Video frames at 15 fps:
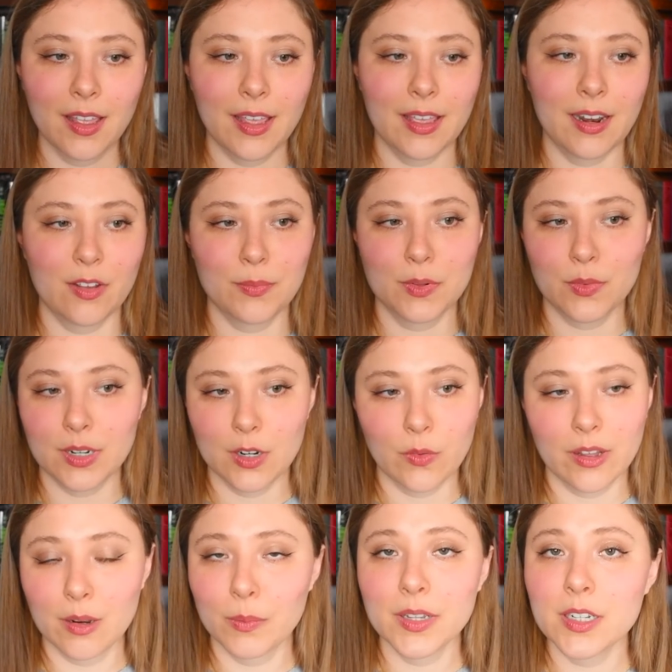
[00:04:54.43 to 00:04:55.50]
And I've been reading
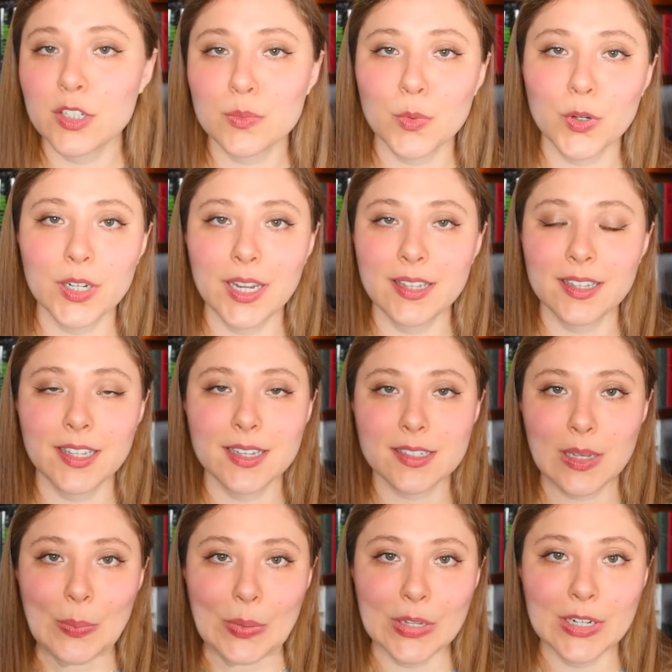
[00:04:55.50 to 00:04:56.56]
quite a bit of du Maurier the last
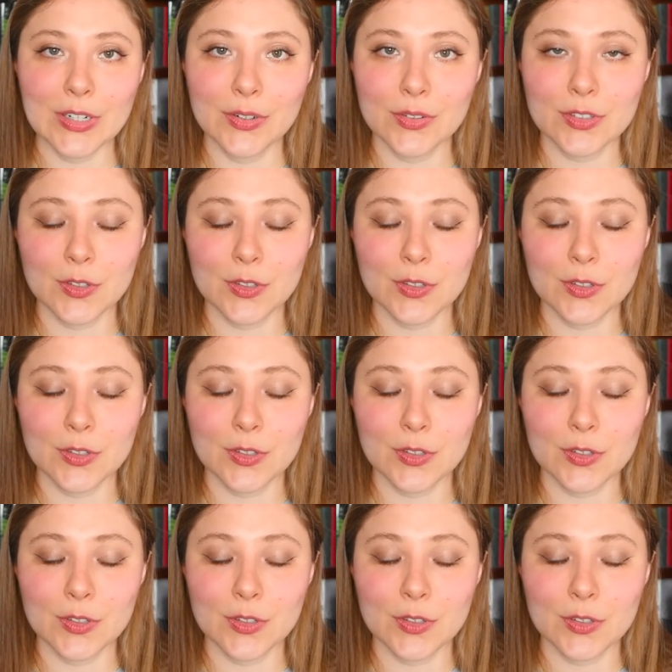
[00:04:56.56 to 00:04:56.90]
couple years,